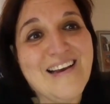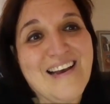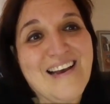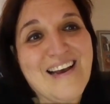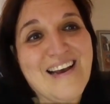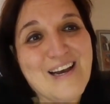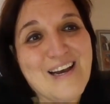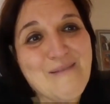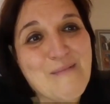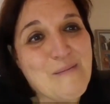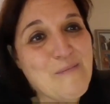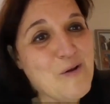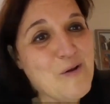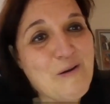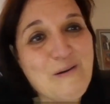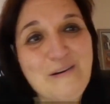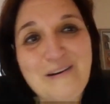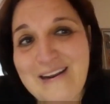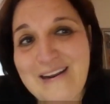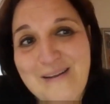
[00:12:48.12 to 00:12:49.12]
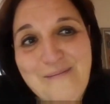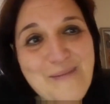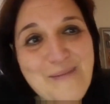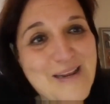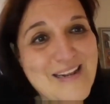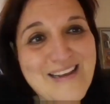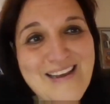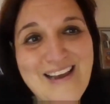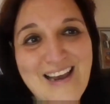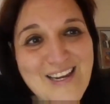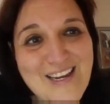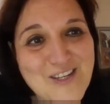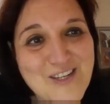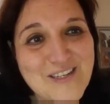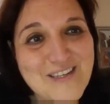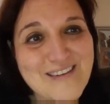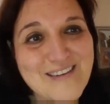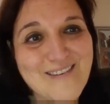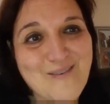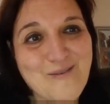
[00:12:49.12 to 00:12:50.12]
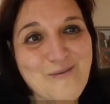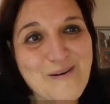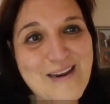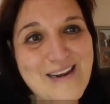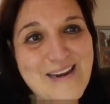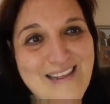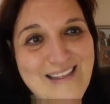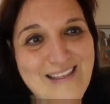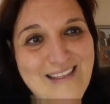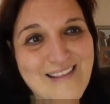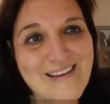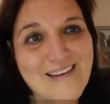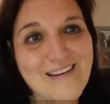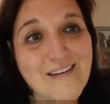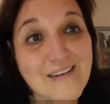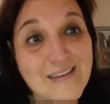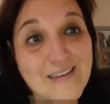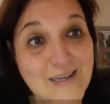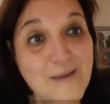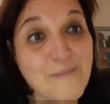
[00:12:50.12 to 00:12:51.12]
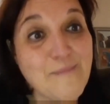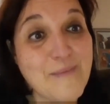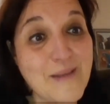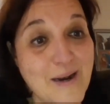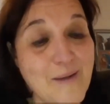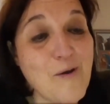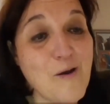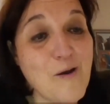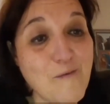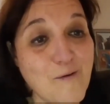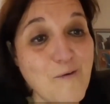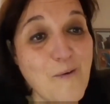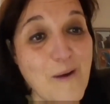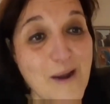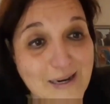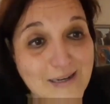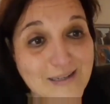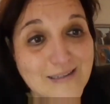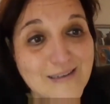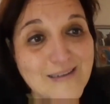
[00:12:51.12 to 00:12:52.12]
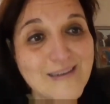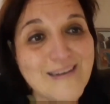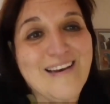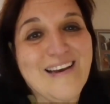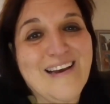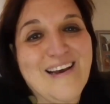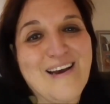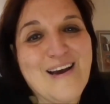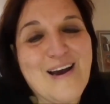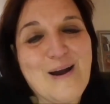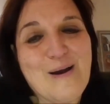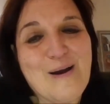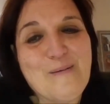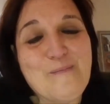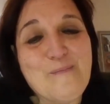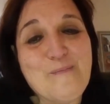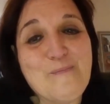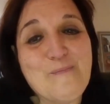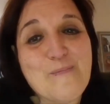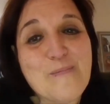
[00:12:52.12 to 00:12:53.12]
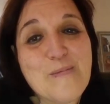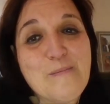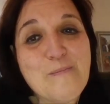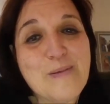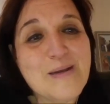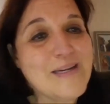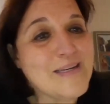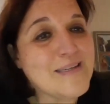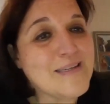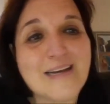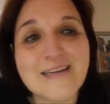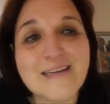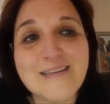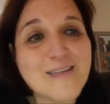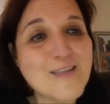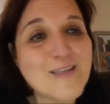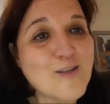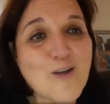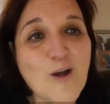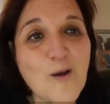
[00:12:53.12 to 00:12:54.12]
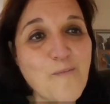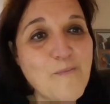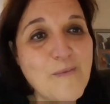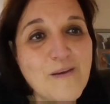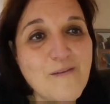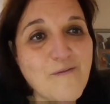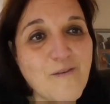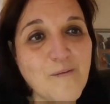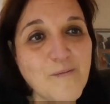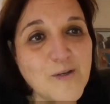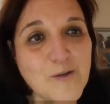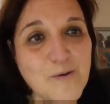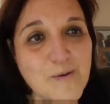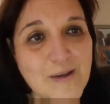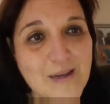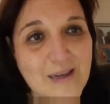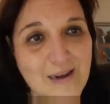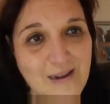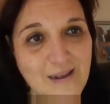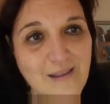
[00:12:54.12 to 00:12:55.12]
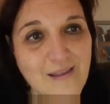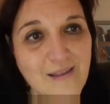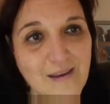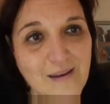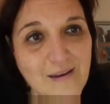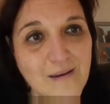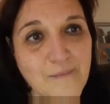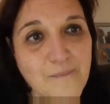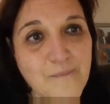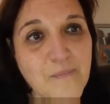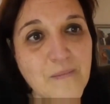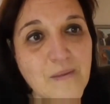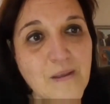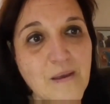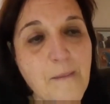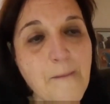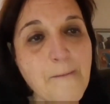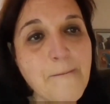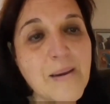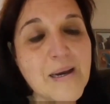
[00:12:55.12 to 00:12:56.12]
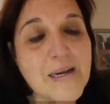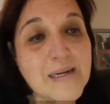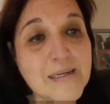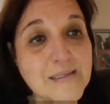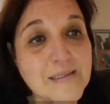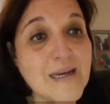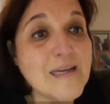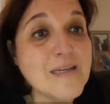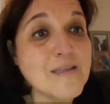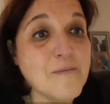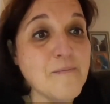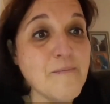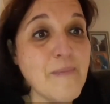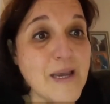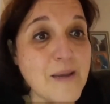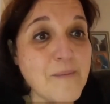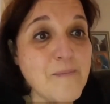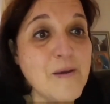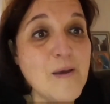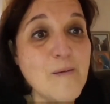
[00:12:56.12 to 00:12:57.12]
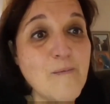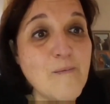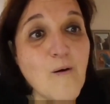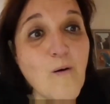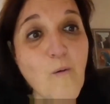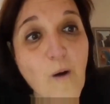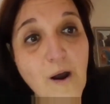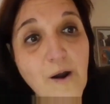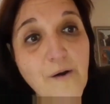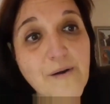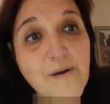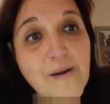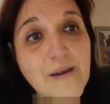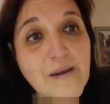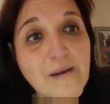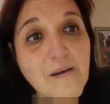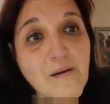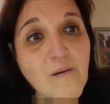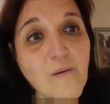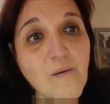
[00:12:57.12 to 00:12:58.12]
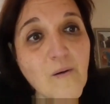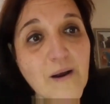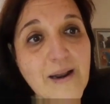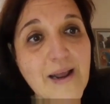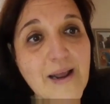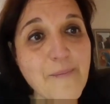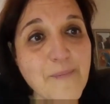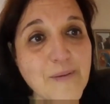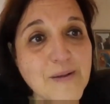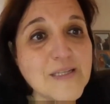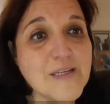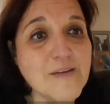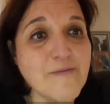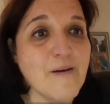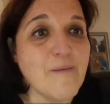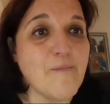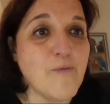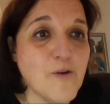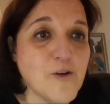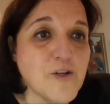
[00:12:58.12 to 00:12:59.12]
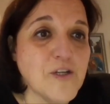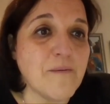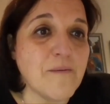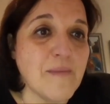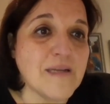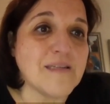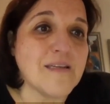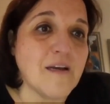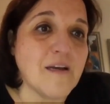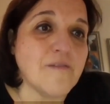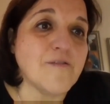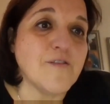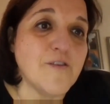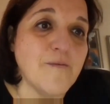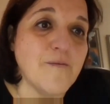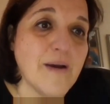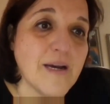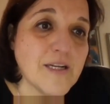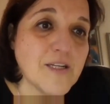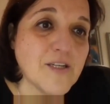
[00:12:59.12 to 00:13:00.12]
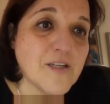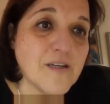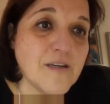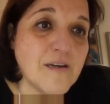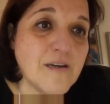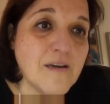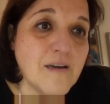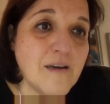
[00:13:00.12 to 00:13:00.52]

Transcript: Um, I'm not on any medication or anything except that I'm overweight. Um, but it doesn't stop me from doing anything. But it does make people worry what happens if I'm pushing myself too much.